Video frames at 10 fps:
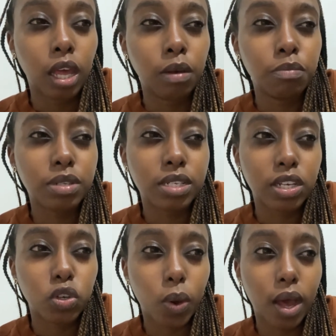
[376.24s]

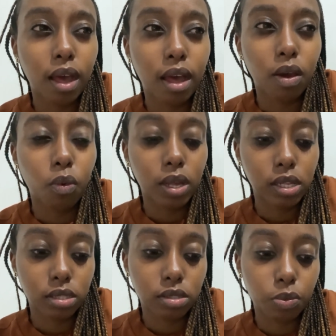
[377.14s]
Mtindwa. Where
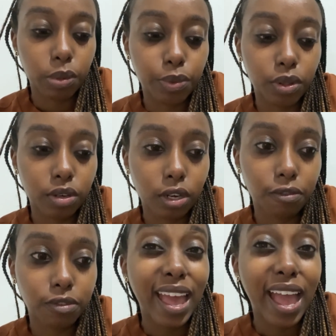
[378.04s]
else do people thrift?
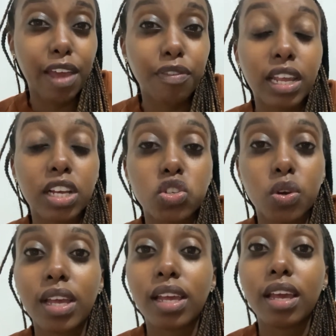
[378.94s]
I feel like
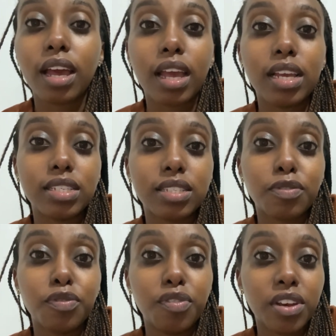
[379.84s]
toy is
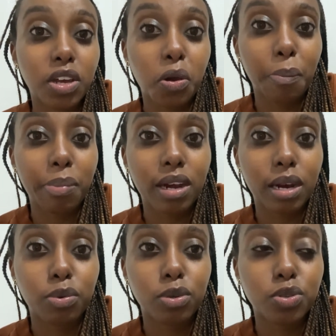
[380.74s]
very
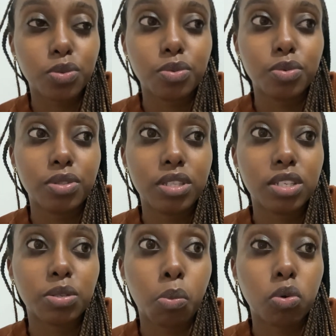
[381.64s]
comparable to
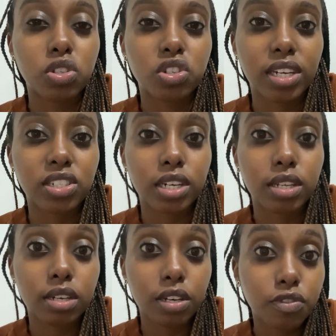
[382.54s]
this more structured
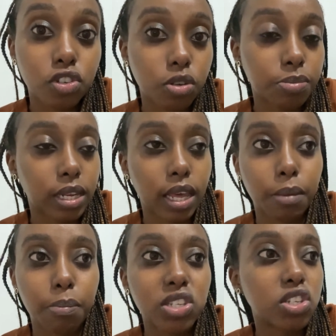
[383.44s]
thrift shops like
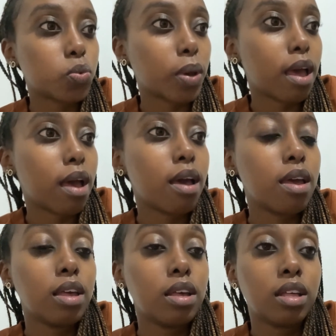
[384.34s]
Budget Wear,
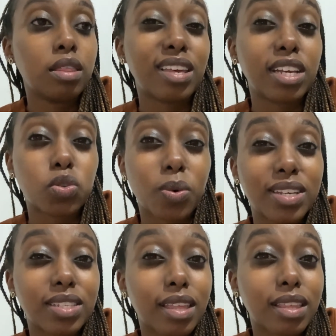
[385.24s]
Think Twice.
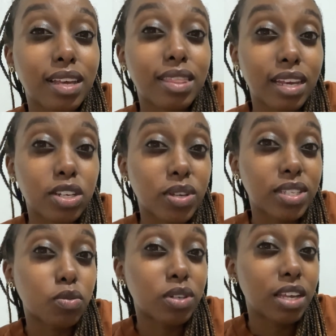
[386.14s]
I think Think Twice
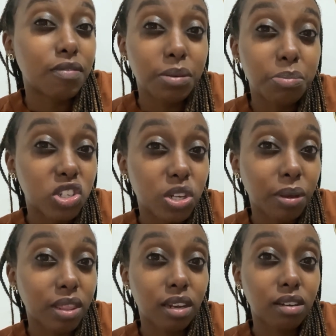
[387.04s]
could even be cheaper
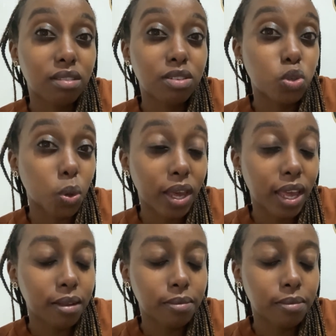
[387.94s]
than toy,